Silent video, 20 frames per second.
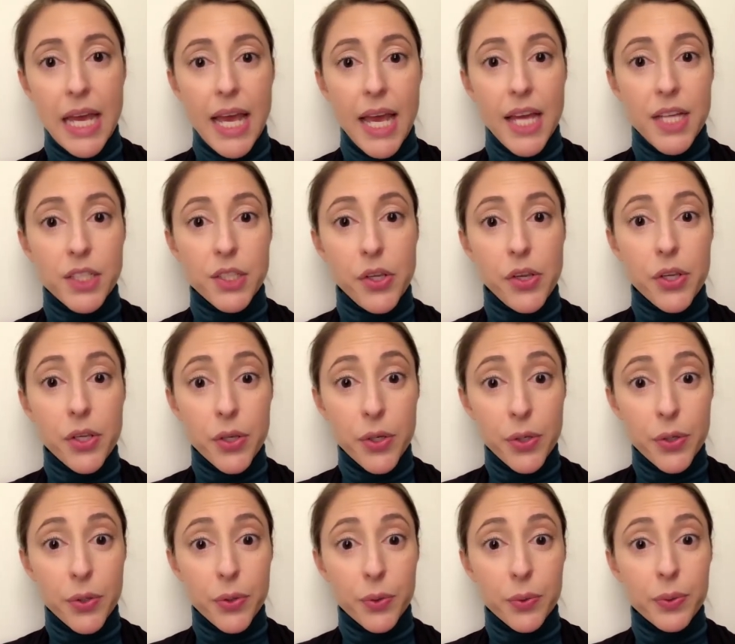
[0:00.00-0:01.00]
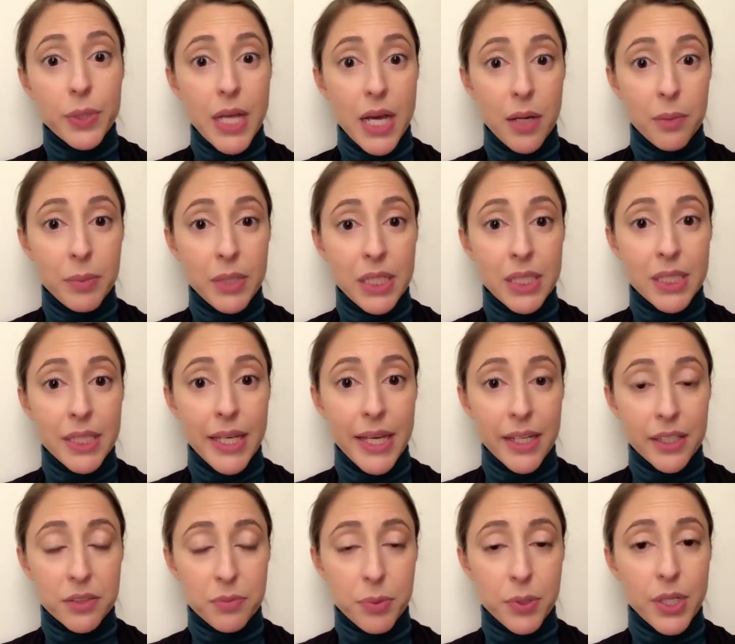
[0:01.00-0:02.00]
And you, now being the
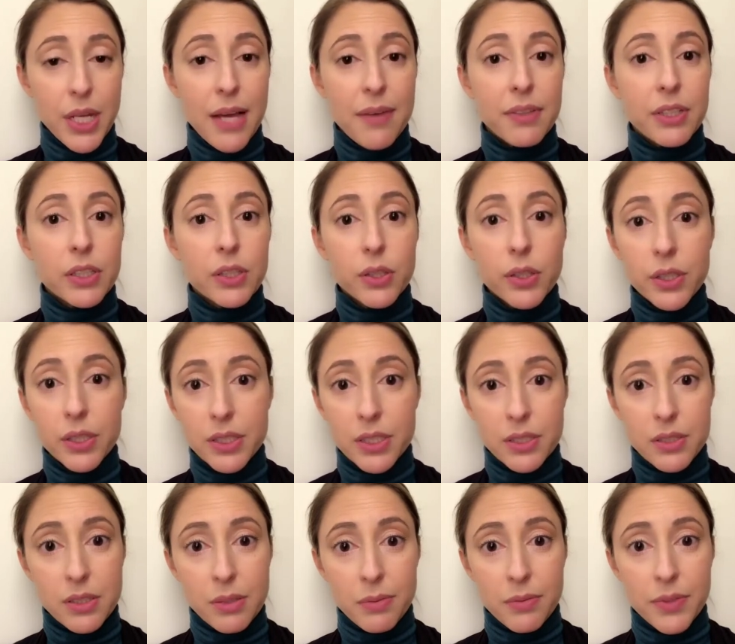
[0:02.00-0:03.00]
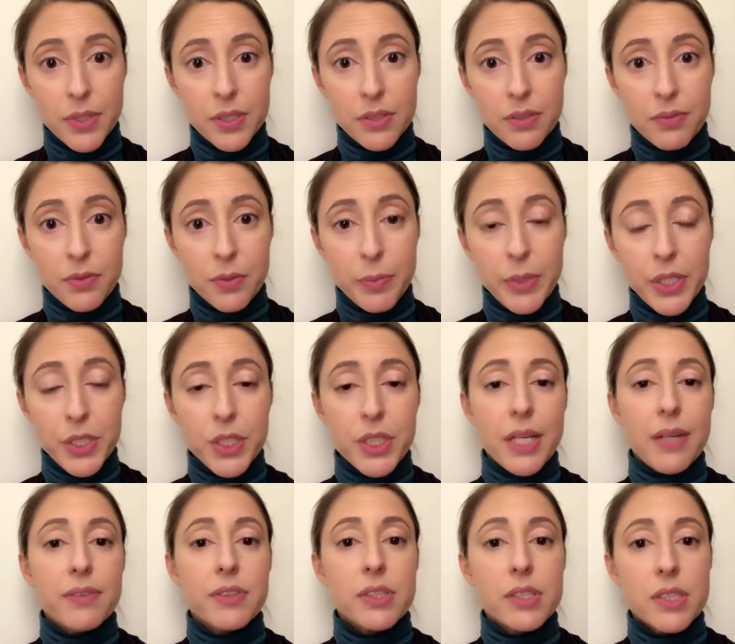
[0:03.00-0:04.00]
expert, having looked at some of this information,
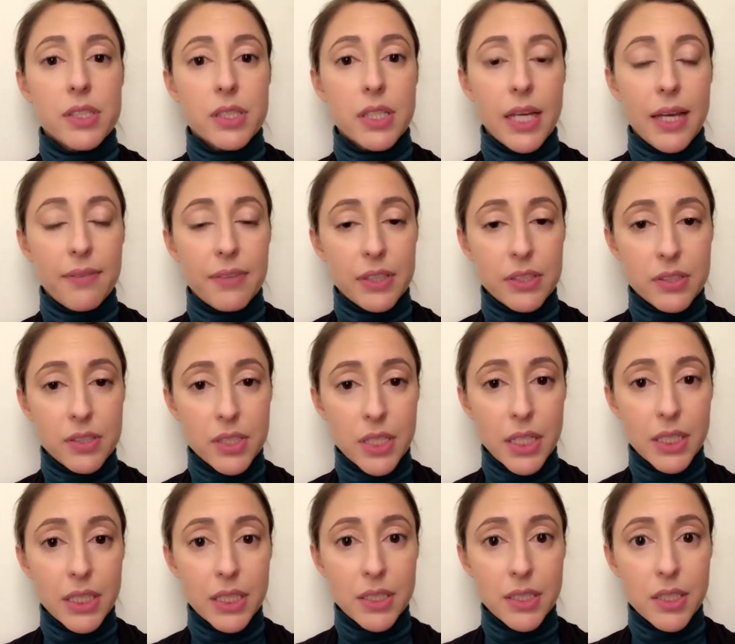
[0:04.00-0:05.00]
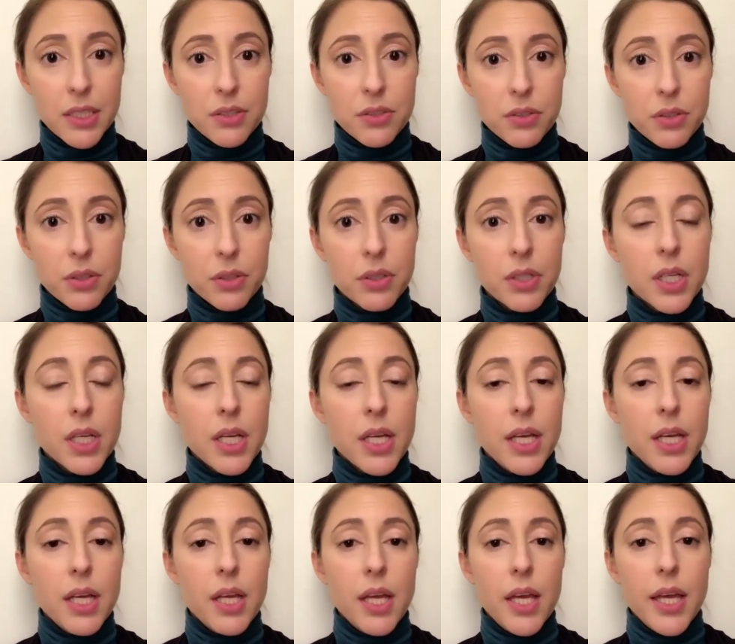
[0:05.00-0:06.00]
having studied TESOL
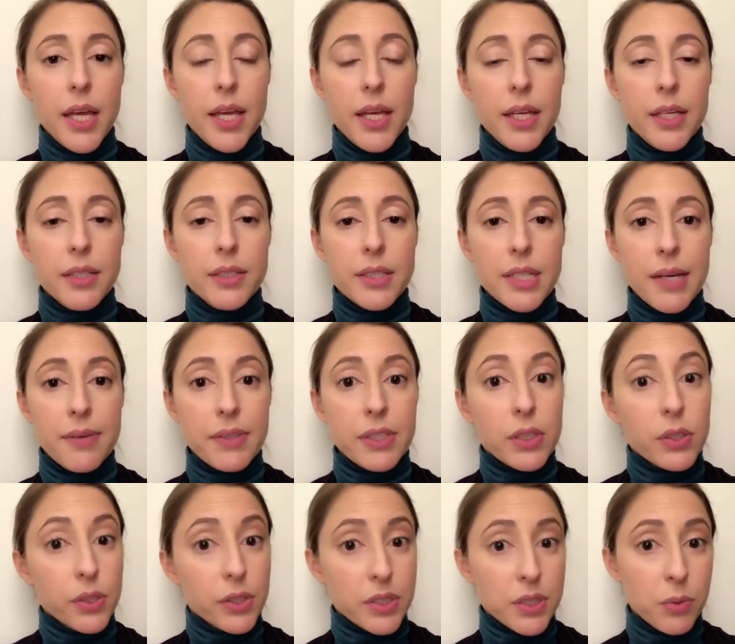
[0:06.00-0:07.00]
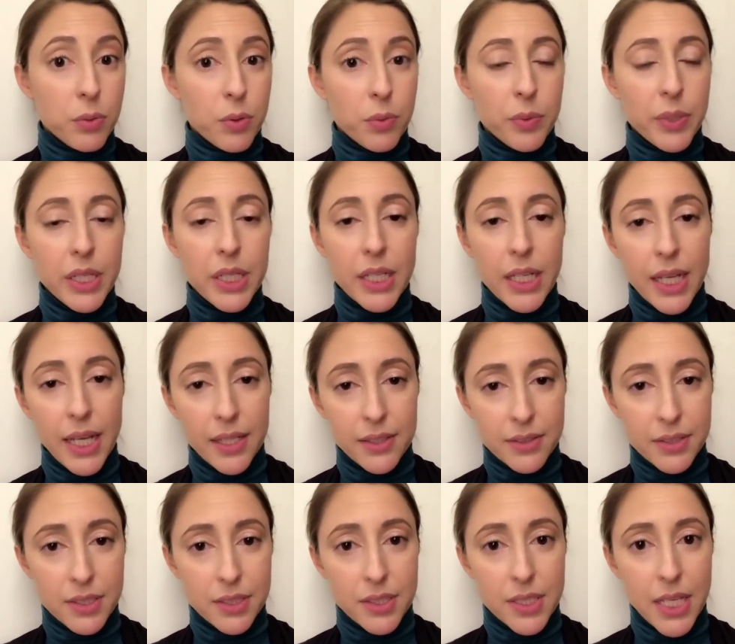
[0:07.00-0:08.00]
and having looked at what WIDA
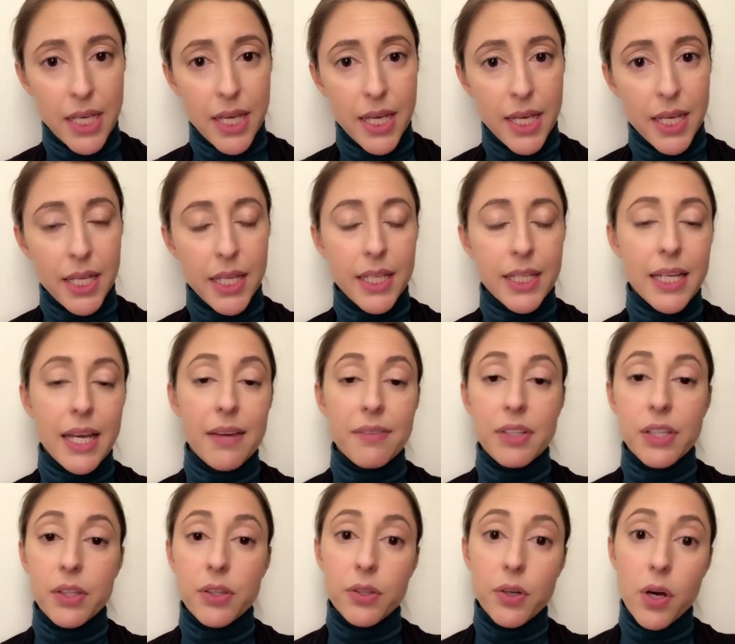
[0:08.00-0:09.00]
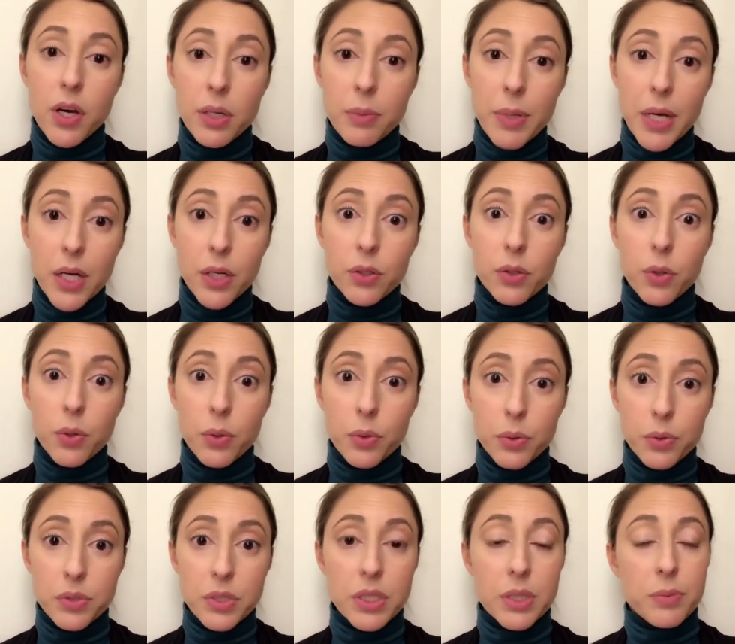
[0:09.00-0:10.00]
has to say and having thought about
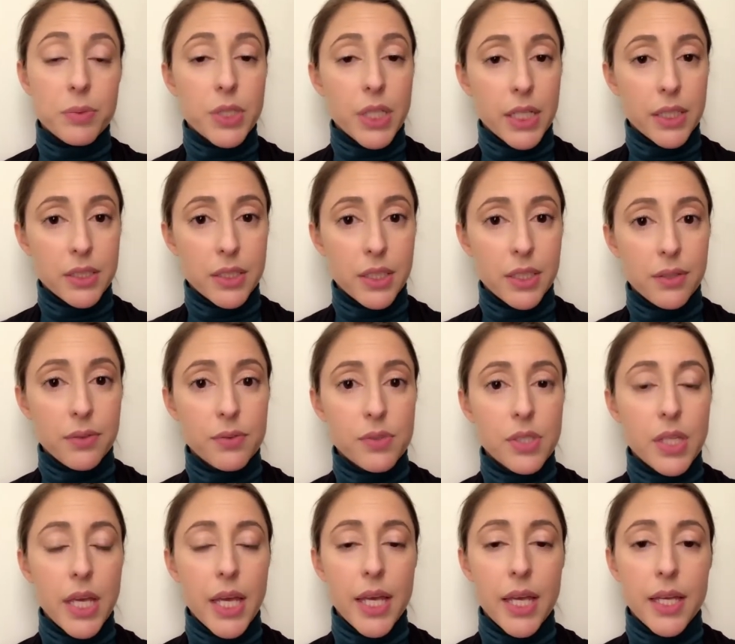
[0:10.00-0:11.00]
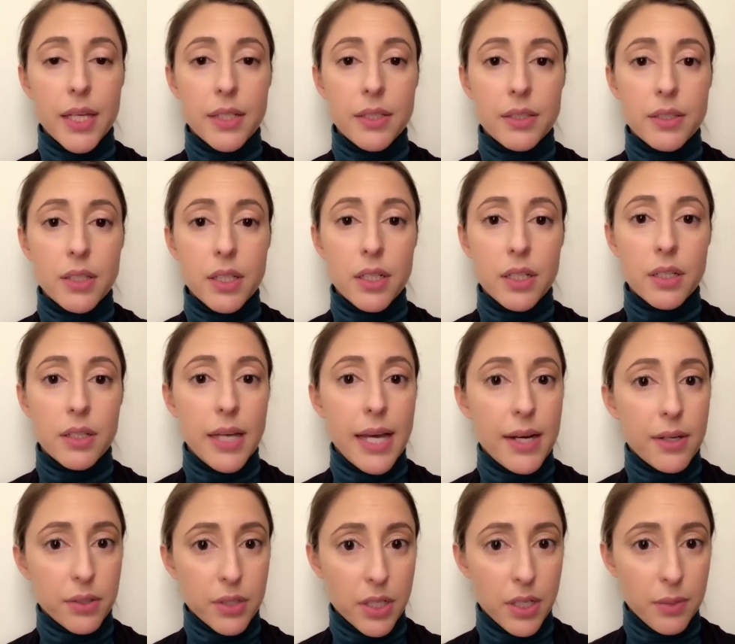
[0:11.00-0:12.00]
goals and objectives and
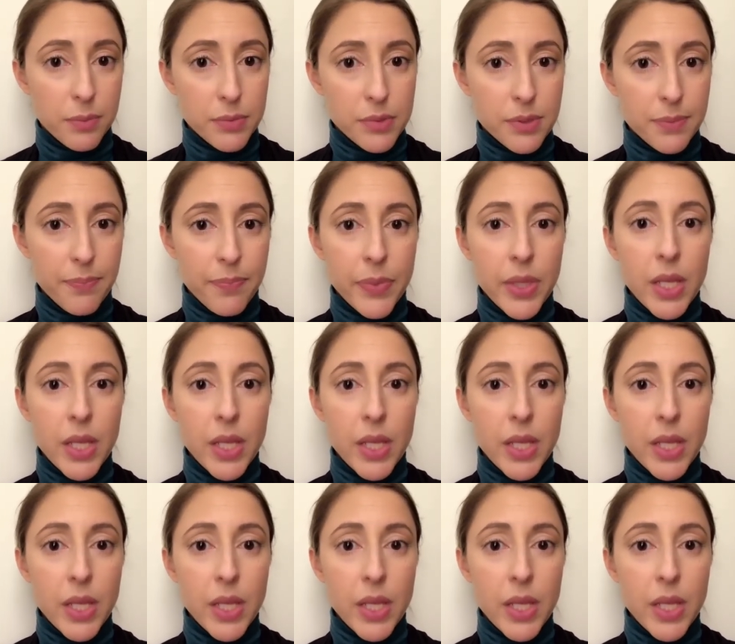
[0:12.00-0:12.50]
outcomes,